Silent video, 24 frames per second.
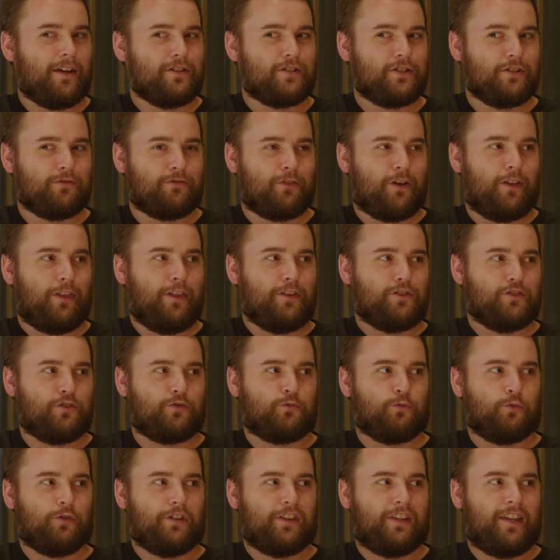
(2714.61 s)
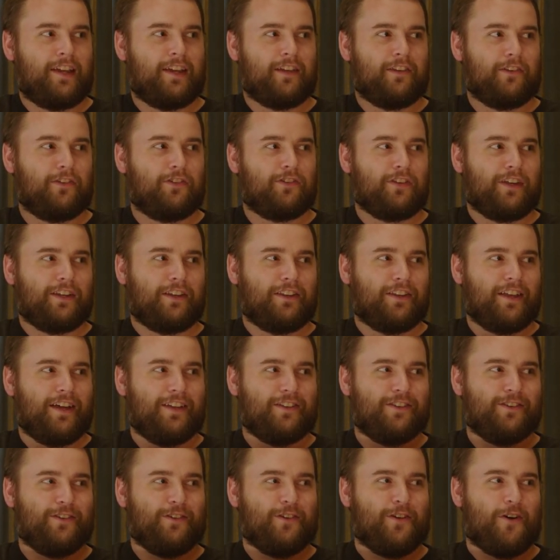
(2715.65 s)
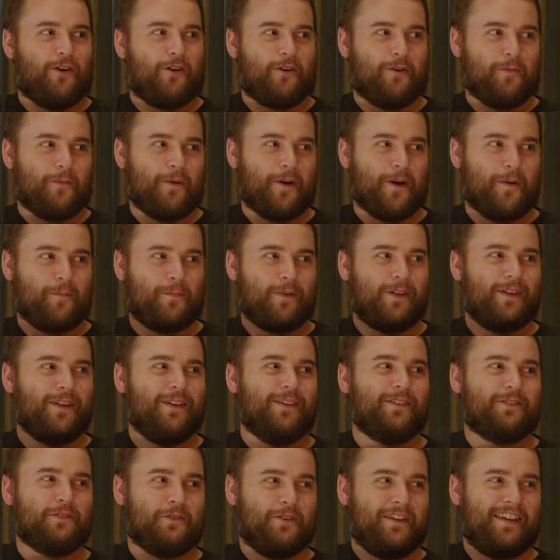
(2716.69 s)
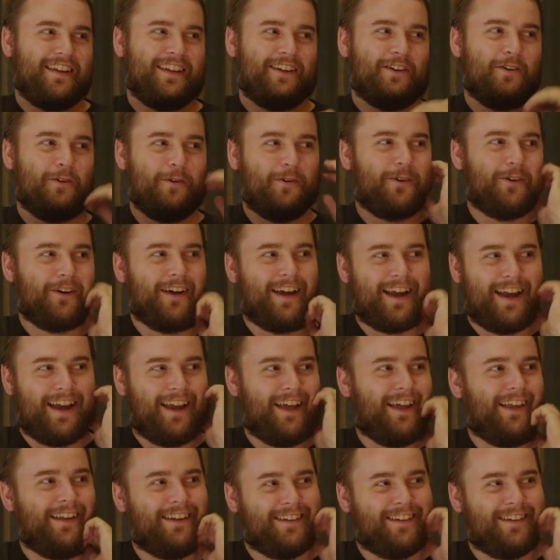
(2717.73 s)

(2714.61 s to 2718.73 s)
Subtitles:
and she finally just relents and lets her arm up so he can hold her hand.